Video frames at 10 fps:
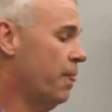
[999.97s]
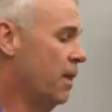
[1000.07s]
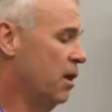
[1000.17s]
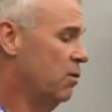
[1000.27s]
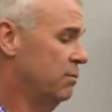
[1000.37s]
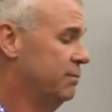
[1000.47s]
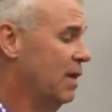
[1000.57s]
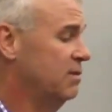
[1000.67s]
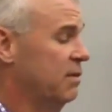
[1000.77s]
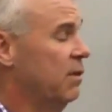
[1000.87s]
you know,
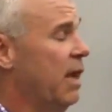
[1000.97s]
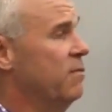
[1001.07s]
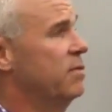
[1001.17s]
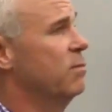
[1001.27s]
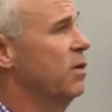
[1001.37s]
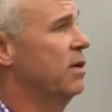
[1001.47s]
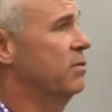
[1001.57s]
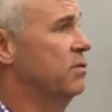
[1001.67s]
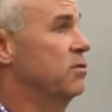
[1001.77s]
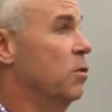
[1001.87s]
I still have someone
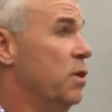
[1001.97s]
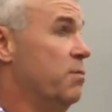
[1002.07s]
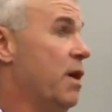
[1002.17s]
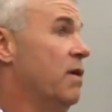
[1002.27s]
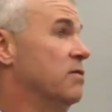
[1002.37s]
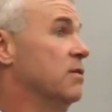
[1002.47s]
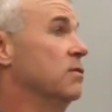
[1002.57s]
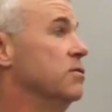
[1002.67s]
else. There's so many parents that